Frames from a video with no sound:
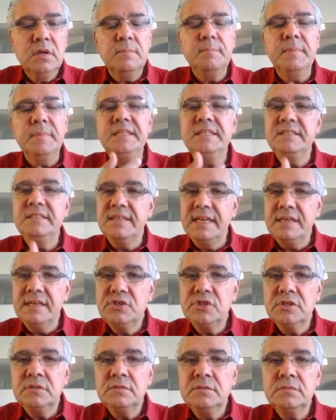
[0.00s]

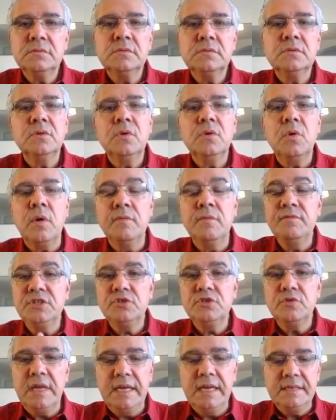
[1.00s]
meditation or
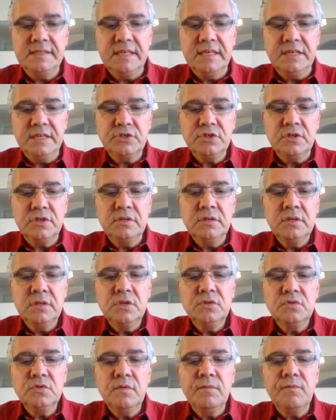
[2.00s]
visualization
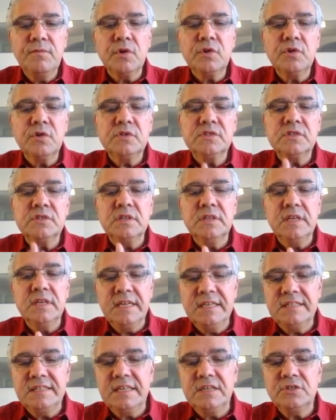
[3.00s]
to focus on
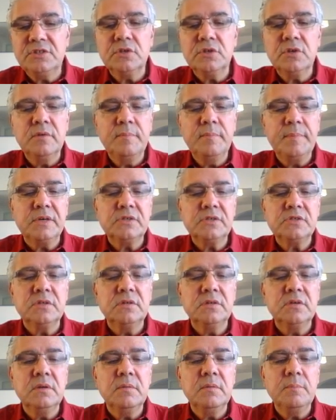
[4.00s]
intention on a
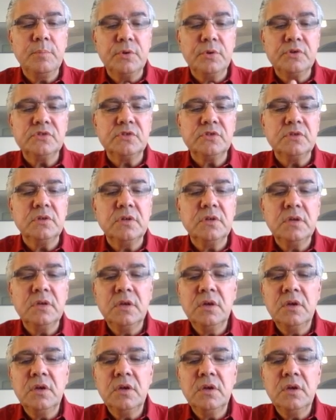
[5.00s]
person